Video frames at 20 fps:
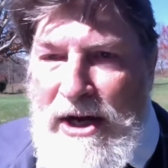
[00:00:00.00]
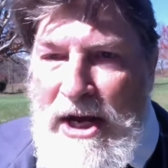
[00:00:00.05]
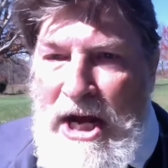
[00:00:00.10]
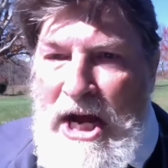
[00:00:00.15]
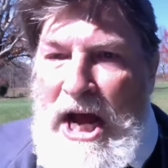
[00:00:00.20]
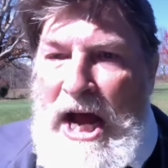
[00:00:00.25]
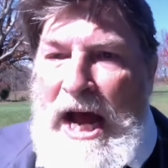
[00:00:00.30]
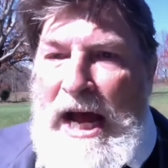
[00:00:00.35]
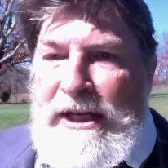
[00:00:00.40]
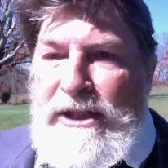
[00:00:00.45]

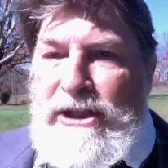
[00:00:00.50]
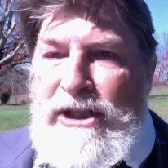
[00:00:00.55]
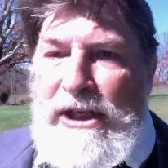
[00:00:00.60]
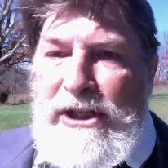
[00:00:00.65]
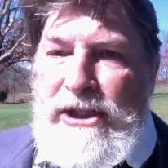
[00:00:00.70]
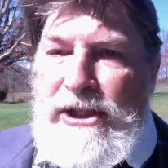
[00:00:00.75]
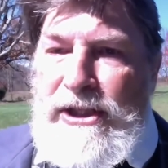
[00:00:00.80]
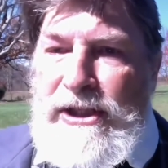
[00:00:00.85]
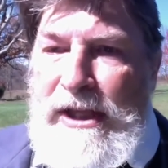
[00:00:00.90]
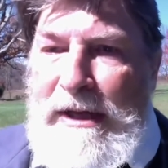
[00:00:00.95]
and
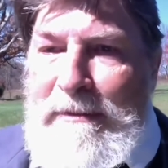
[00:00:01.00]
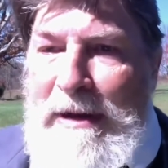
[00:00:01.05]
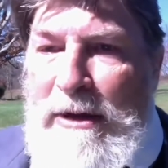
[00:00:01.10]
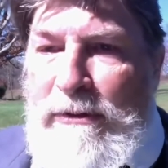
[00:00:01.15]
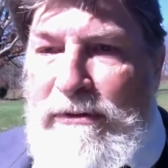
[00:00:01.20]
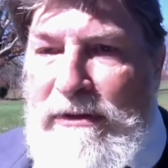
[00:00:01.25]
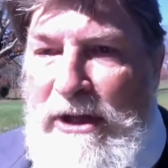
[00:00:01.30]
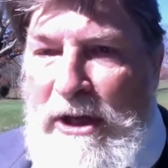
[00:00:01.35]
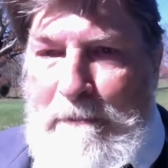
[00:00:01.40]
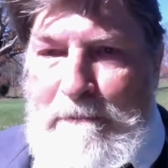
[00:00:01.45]
dish them out
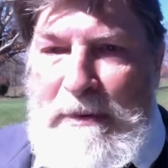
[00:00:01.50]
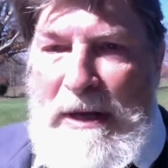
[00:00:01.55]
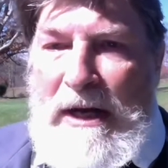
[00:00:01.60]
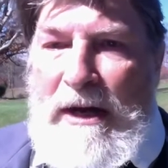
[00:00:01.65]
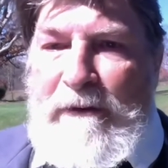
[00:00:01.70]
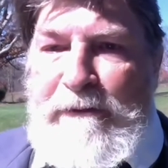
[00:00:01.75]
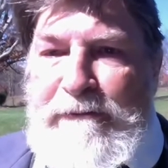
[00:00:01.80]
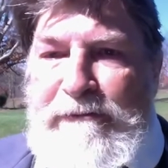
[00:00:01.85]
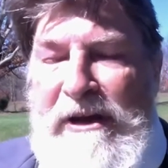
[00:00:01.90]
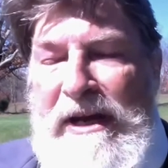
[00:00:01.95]
their bill
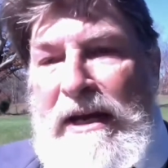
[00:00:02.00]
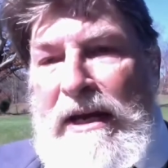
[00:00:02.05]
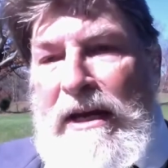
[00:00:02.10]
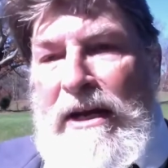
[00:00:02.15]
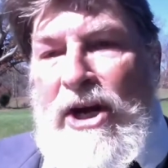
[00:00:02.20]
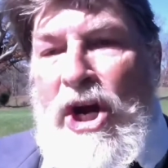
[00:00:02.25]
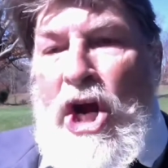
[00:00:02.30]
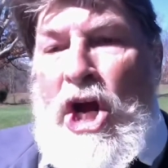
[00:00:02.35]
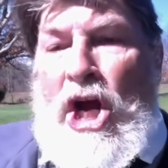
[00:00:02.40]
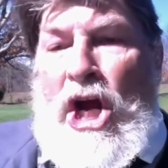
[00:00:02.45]
of fare.
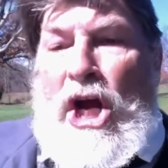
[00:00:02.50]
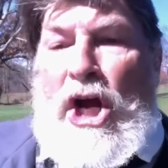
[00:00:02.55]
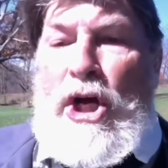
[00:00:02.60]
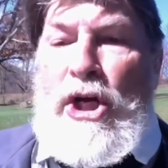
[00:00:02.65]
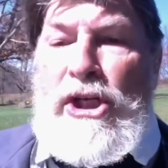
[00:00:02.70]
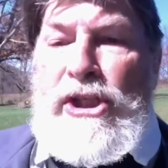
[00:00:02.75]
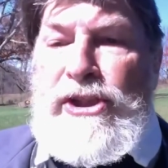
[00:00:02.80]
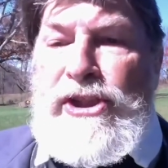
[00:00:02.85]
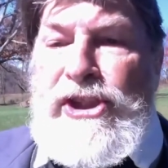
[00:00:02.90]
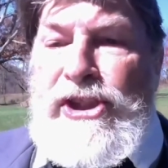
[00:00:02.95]

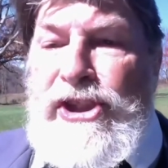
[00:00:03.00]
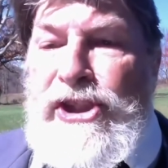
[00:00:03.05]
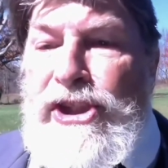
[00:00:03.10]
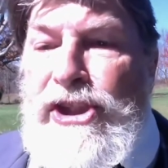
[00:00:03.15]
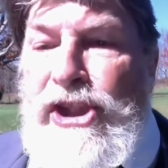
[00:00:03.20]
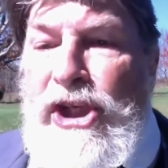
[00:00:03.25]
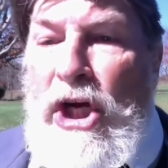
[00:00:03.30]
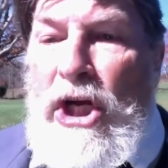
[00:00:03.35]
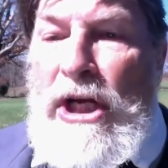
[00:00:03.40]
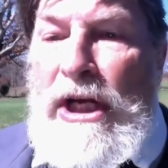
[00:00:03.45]
All
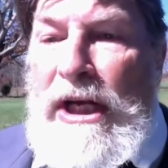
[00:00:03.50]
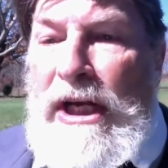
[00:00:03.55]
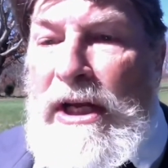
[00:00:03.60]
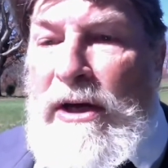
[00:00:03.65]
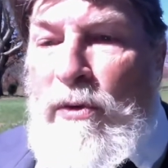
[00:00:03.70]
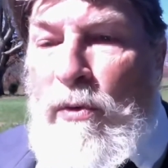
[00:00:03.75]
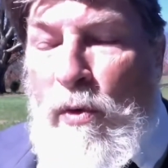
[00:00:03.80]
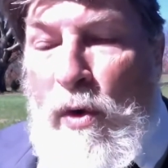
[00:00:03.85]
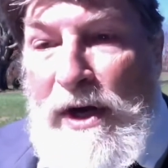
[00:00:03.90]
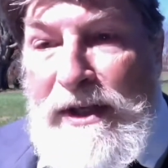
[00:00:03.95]

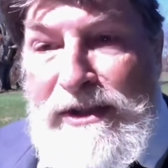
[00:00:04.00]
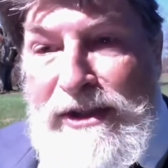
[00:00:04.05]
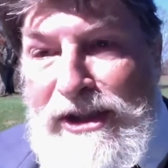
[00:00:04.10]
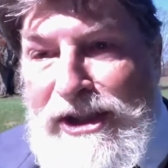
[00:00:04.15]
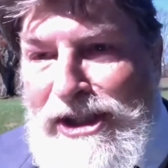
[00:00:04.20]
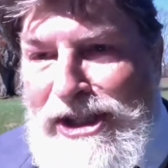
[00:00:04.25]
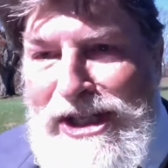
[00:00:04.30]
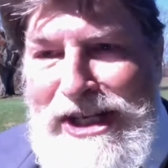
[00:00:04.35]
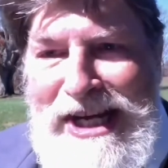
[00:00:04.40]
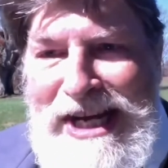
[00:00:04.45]
Scotland wants
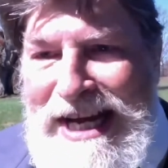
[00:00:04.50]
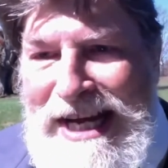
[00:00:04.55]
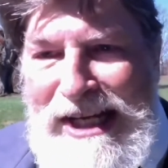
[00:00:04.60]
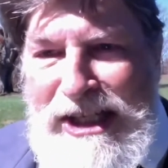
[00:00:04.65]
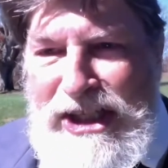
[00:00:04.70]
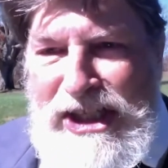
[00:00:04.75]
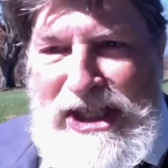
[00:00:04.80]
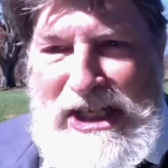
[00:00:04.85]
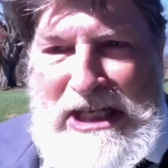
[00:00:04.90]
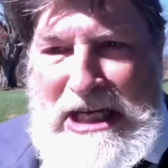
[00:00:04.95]
nae
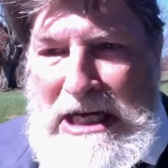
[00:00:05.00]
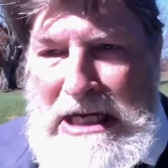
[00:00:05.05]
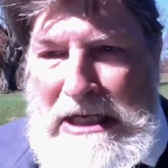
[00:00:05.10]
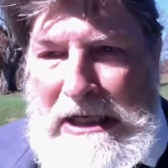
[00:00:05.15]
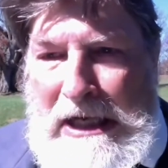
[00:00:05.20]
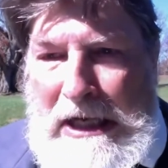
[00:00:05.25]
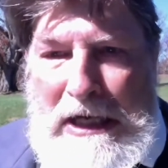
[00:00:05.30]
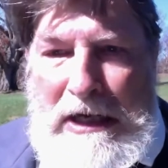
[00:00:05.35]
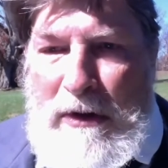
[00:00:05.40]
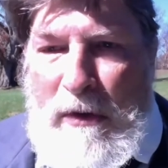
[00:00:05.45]

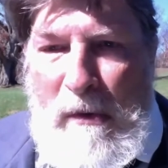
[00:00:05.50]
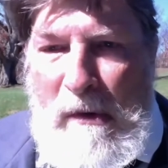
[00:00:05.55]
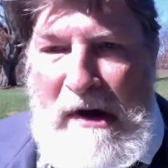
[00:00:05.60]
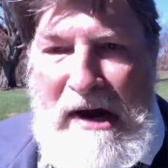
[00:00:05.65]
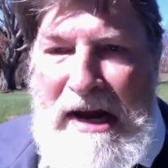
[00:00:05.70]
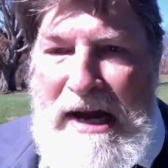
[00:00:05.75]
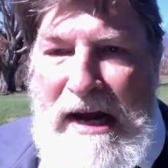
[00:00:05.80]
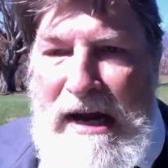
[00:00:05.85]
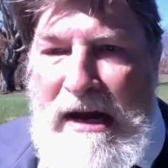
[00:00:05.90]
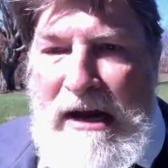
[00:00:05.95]
skinking
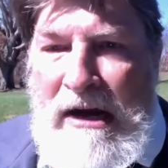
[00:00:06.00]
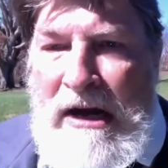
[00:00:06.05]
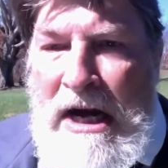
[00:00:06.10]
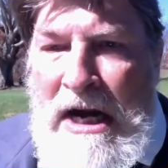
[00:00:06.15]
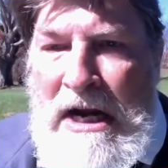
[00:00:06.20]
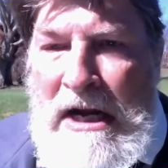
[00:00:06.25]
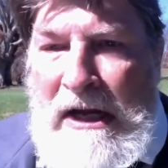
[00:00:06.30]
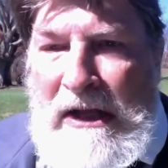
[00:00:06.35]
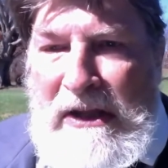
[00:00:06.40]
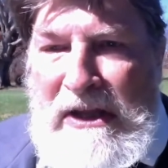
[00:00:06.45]
ware
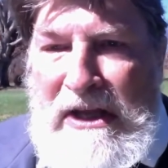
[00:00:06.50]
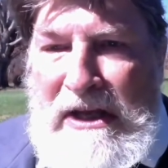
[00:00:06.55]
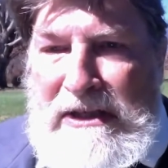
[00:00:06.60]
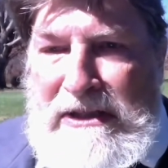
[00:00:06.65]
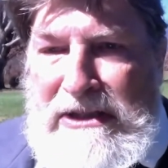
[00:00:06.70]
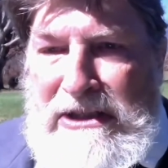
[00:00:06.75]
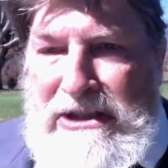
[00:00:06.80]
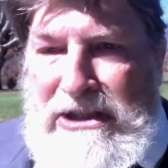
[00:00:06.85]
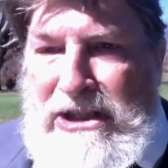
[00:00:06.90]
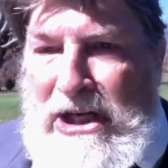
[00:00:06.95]
that
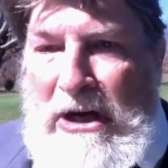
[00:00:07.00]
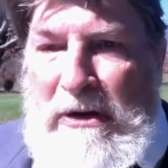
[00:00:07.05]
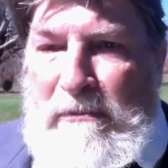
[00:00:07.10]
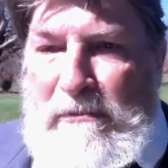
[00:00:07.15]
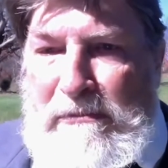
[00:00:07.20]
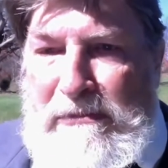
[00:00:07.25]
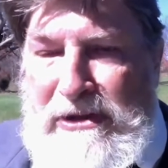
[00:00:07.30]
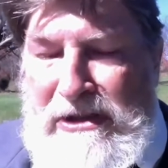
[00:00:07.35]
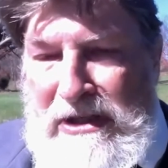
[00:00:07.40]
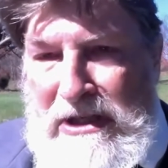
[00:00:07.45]

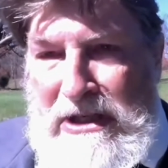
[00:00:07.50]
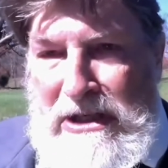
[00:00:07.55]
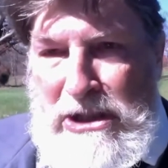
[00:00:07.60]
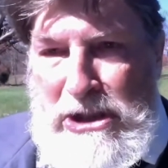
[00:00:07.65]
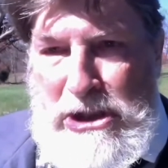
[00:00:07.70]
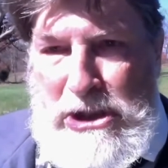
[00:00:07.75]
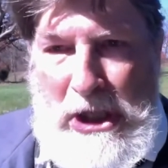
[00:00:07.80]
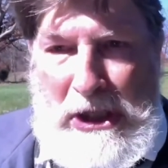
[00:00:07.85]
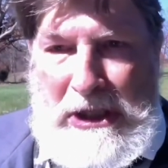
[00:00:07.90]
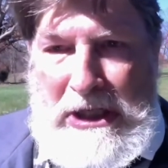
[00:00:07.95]
jumps in
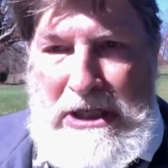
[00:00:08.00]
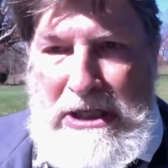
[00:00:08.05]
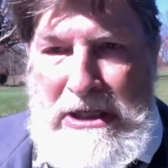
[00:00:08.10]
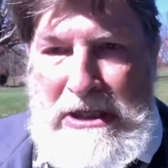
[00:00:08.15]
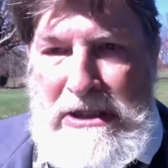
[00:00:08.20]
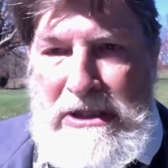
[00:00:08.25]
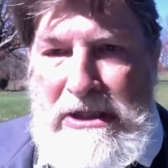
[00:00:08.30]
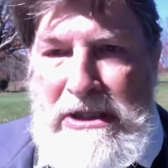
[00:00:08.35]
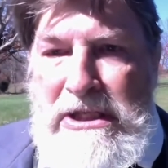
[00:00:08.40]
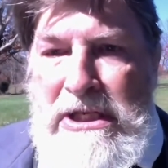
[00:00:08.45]

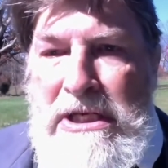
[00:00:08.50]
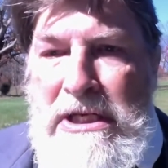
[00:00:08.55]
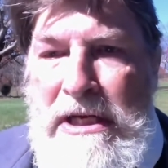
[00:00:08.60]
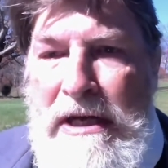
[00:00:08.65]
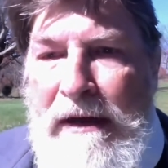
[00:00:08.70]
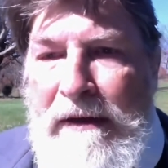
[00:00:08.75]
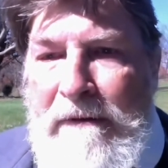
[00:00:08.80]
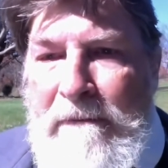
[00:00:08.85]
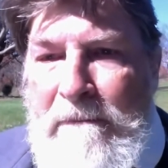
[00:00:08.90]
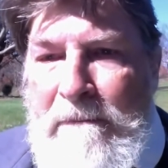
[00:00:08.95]
juggies."
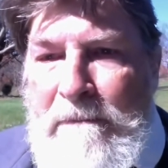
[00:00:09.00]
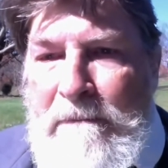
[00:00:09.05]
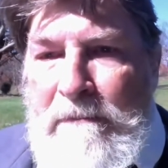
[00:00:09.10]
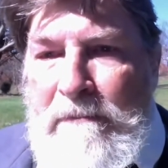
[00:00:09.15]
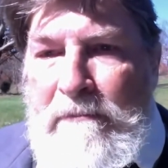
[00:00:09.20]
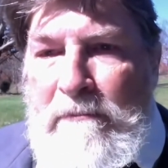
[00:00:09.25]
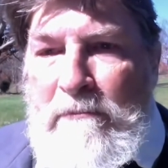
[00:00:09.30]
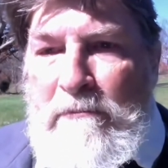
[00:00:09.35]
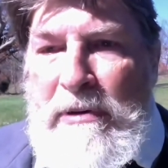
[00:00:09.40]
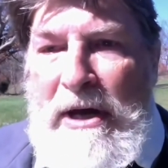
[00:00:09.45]

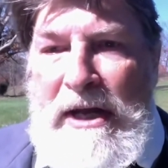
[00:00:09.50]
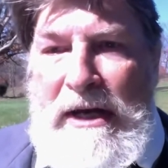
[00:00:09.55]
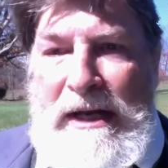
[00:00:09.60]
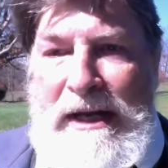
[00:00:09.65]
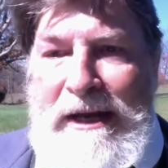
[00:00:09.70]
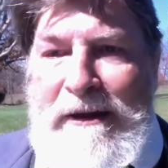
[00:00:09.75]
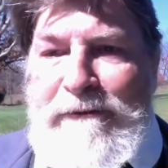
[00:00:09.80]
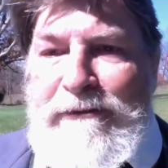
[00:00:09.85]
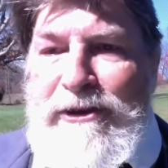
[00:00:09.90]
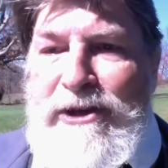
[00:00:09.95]
But
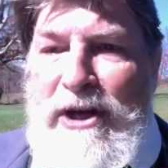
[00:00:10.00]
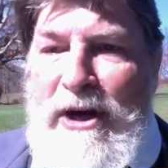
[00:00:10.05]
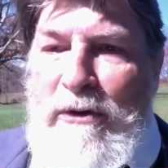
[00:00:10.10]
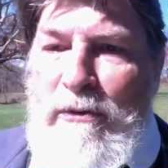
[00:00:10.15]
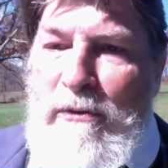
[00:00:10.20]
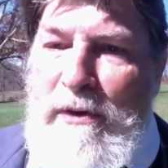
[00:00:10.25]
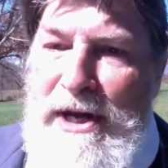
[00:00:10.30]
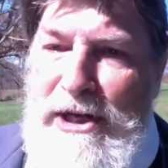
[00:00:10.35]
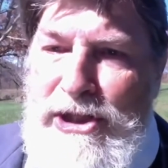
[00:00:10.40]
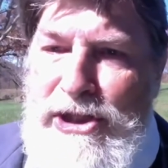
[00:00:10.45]
if you
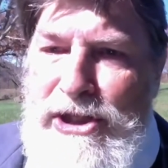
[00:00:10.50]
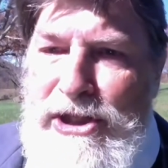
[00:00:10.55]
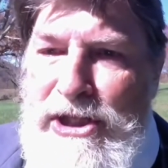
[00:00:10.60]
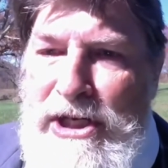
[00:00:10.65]
wish